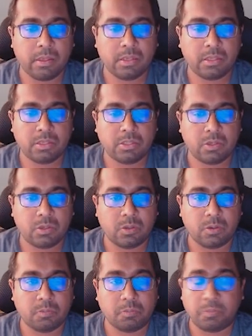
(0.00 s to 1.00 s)

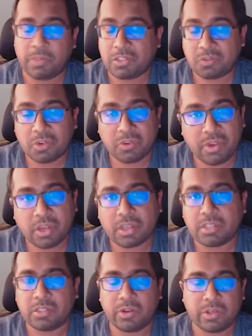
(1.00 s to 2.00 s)
So that's why we are
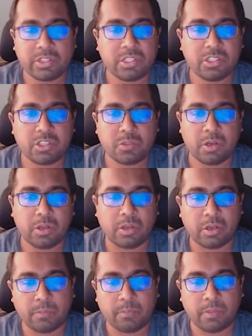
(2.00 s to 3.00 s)
considering GStreamer
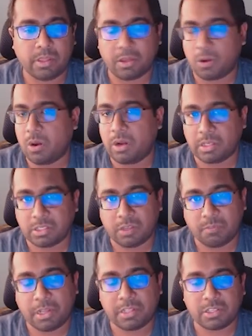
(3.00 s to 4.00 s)
here in the context
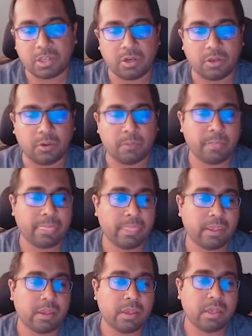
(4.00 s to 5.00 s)
of PulseAudio.
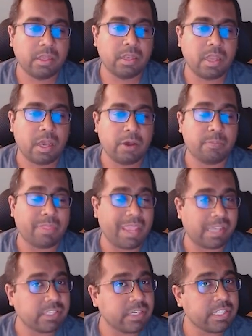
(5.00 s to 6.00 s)
Now,
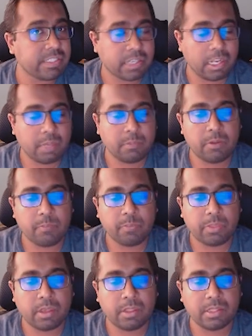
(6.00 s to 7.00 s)
as a disclaimer,
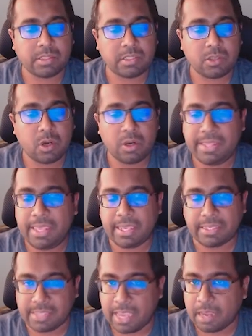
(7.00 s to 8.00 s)
this is not the
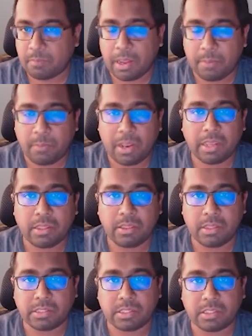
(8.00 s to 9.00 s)
exact pipeline
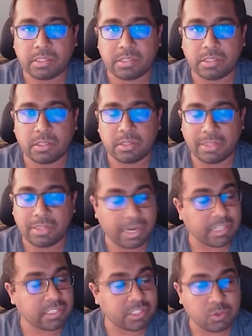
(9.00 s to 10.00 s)
that
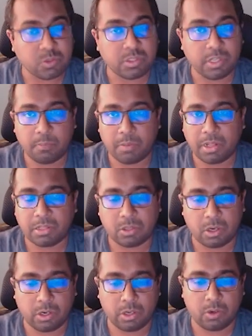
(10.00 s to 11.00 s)
is used in
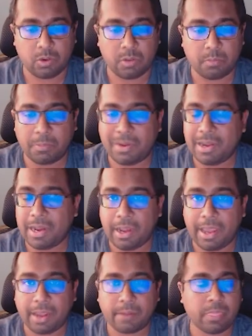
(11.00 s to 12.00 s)
PulseAudio to implement
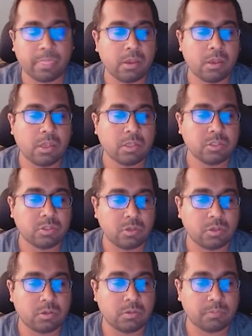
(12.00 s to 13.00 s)
LDAC.
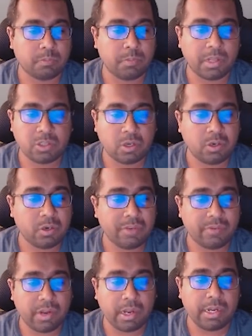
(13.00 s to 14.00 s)
So PulseAudio
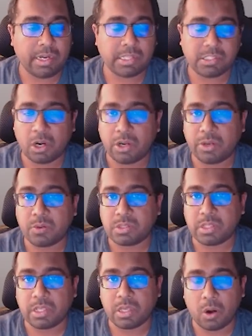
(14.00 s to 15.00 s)
definitely does not use
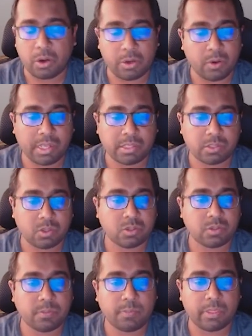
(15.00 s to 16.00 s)
the audio test
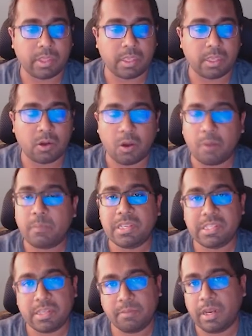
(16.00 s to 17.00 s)
source. The raw
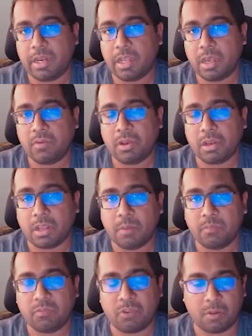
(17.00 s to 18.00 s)
PCM data will
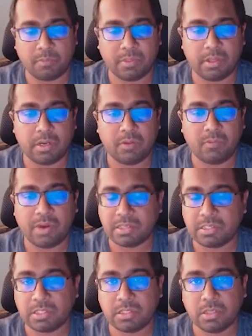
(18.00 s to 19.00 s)
come from the
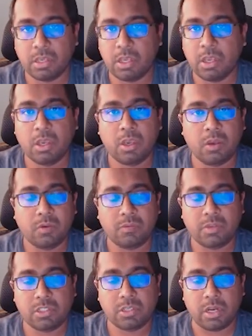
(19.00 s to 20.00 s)
devices
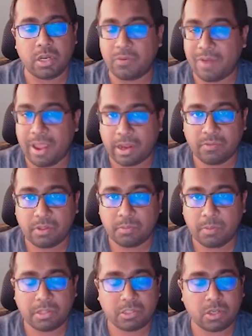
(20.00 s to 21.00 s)
which interact with
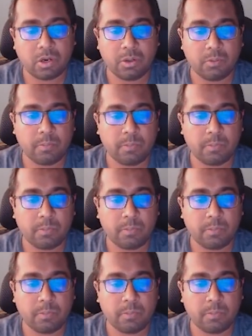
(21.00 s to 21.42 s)
PulseAudio.